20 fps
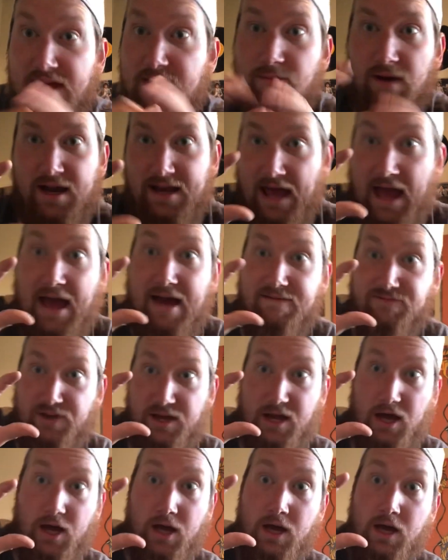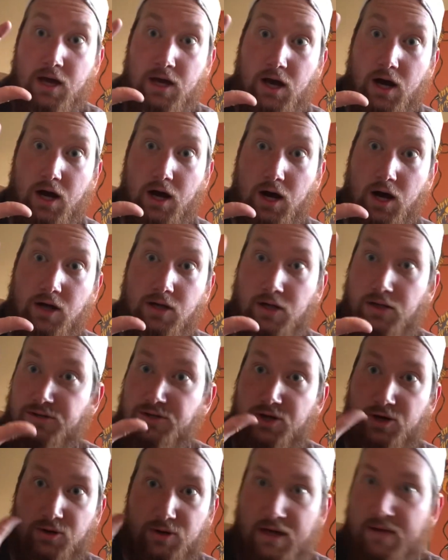He might have like
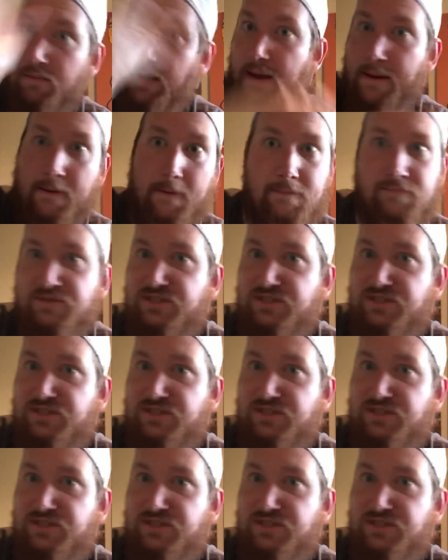he might